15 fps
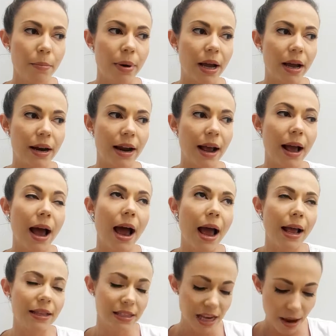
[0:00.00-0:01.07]
but
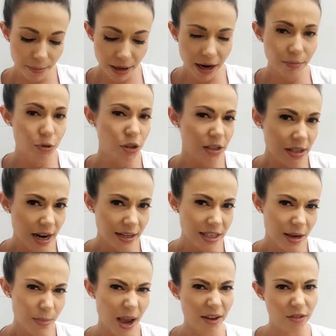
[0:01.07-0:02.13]
it's coming up to snack
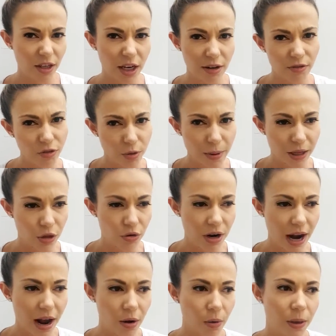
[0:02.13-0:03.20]
time. I haven't eaten for about
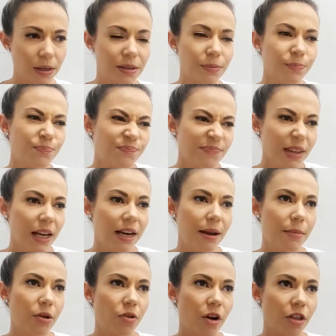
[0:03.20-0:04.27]
three hours.
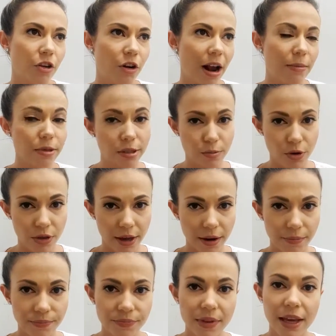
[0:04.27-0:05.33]
Let me rather grab a
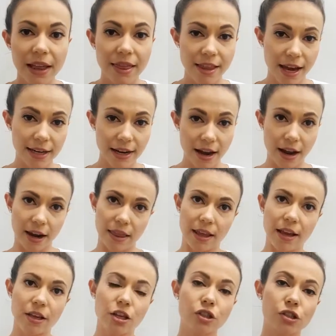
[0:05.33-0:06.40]
smoothie that kind of
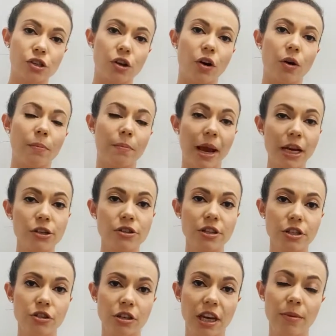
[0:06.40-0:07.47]
thing. So make sure
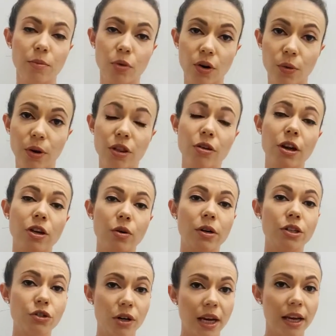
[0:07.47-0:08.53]
that you keep water with you and you
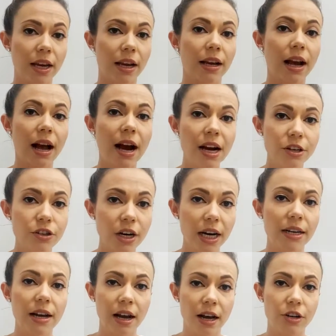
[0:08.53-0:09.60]
are drinking.
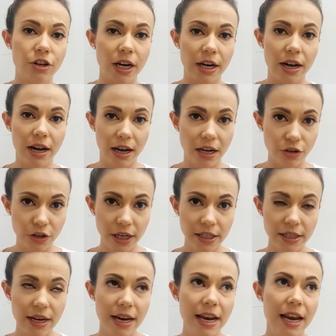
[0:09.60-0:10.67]
Hydrate, hydrate,
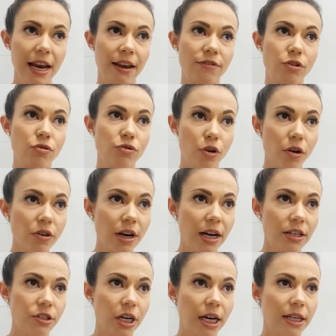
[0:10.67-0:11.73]
hydrate. If you don't
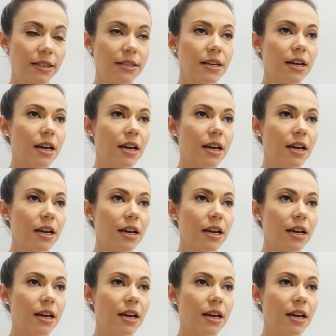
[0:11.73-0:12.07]
hydrate,